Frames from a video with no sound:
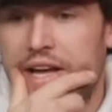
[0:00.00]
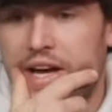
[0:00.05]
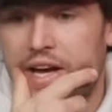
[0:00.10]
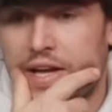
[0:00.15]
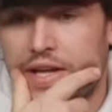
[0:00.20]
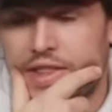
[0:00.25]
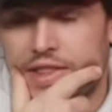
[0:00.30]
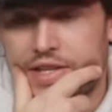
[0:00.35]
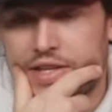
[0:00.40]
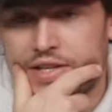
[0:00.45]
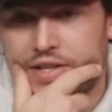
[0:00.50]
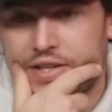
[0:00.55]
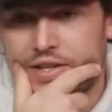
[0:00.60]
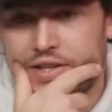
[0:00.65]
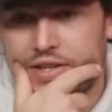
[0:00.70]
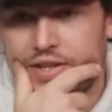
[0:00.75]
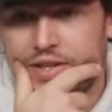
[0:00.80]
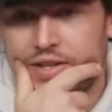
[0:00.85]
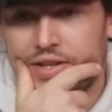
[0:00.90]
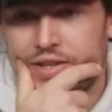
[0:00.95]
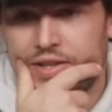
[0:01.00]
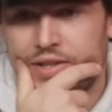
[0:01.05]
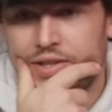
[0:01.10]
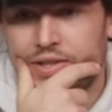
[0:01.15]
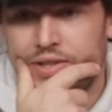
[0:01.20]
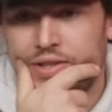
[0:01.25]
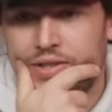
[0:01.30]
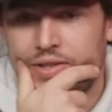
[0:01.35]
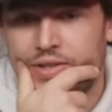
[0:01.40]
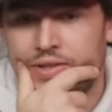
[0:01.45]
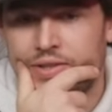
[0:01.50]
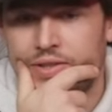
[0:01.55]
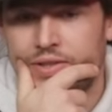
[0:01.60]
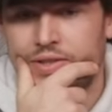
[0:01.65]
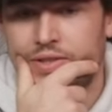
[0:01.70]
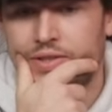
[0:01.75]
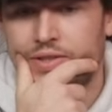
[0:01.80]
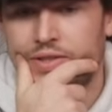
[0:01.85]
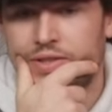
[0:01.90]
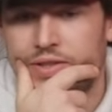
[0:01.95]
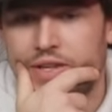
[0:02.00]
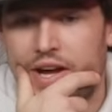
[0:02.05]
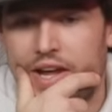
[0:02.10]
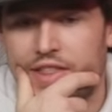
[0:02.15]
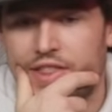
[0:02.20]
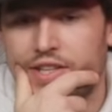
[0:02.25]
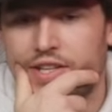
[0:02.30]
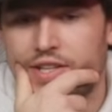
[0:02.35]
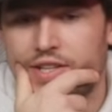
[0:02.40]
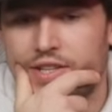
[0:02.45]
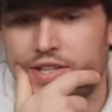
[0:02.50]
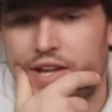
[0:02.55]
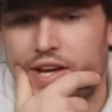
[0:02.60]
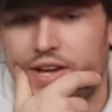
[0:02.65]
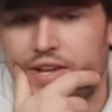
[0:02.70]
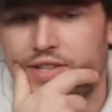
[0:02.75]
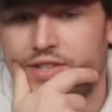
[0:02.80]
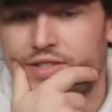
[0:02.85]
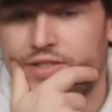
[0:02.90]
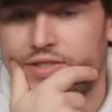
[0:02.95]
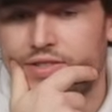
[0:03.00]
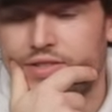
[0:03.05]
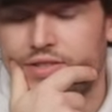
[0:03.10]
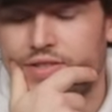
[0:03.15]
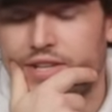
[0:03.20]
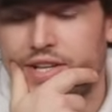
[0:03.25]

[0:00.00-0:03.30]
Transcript: Yeah, I think uh, I think that